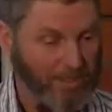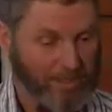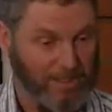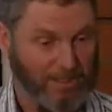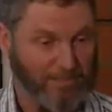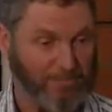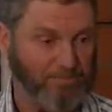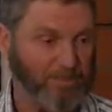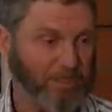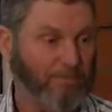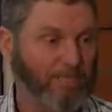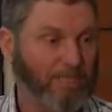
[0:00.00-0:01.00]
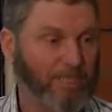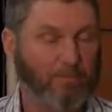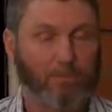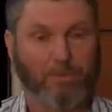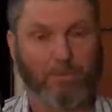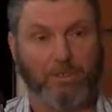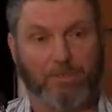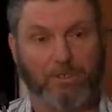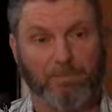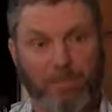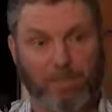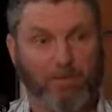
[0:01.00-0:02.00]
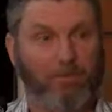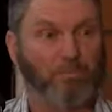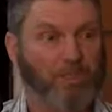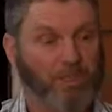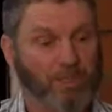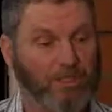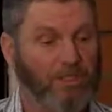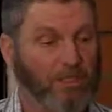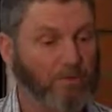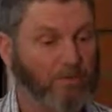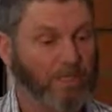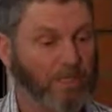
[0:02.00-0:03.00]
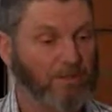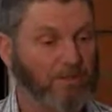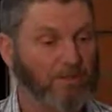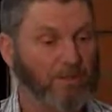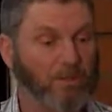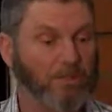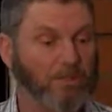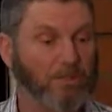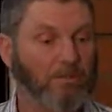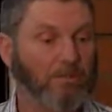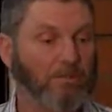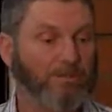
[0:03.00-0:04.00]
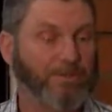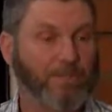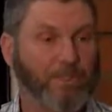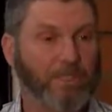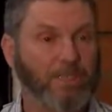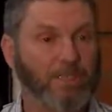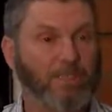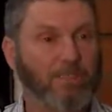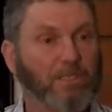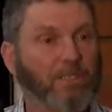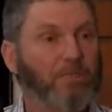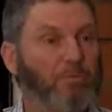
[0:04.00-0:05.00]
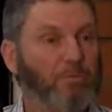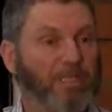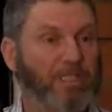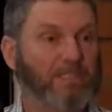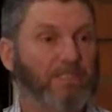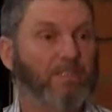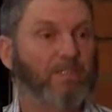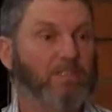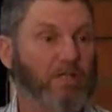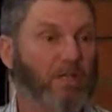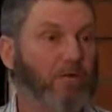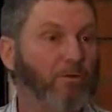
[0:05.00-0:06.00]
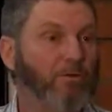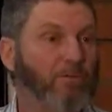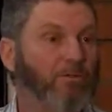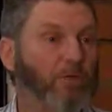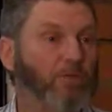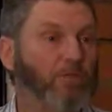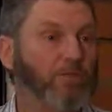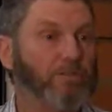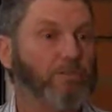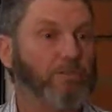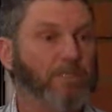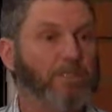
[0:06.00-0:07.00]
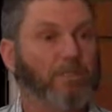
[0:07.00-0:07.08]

some shellfish samples through his magical machine and tells actual toxin concentrations, but that's even slower than microscopy.